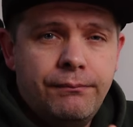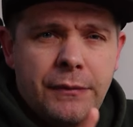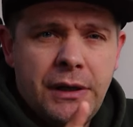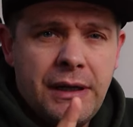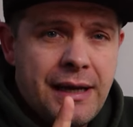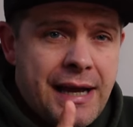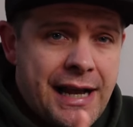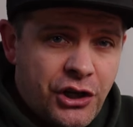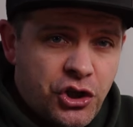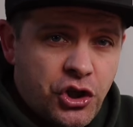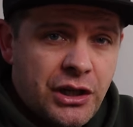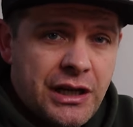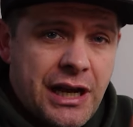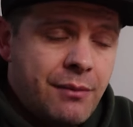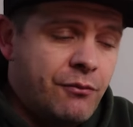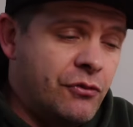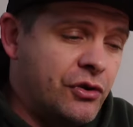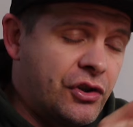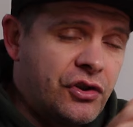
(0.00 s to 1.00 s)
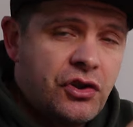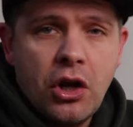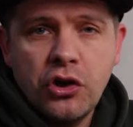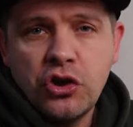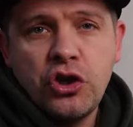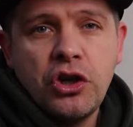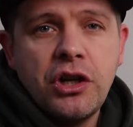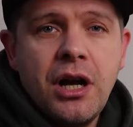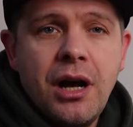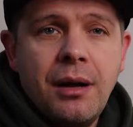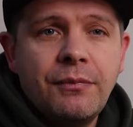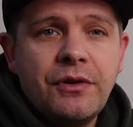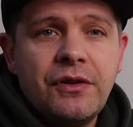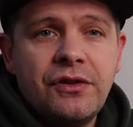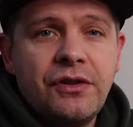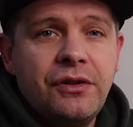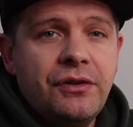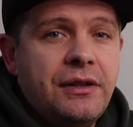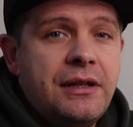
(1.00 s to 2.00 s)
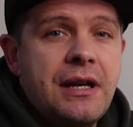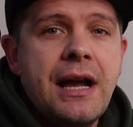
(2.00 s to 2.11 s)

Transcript: action camera, suction cupped to the